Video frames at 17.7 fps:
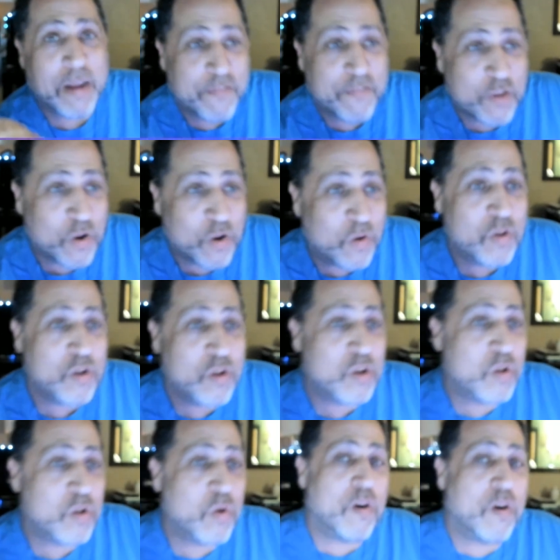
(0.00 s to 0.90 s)
I've told the
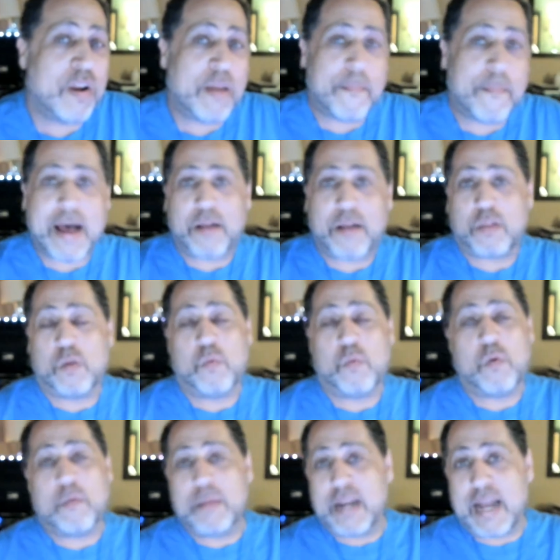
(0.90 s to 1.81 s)
story about the
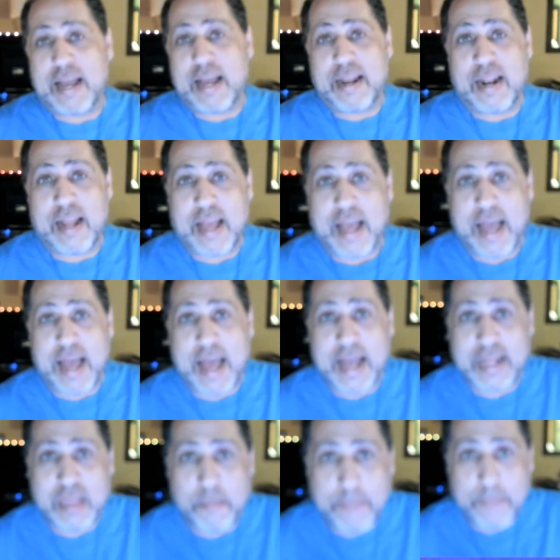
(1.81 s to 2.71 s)
woman at,
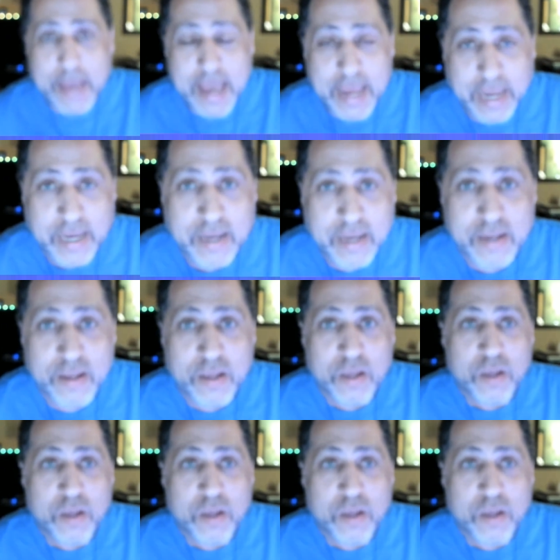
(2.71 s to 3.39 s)
at the bank.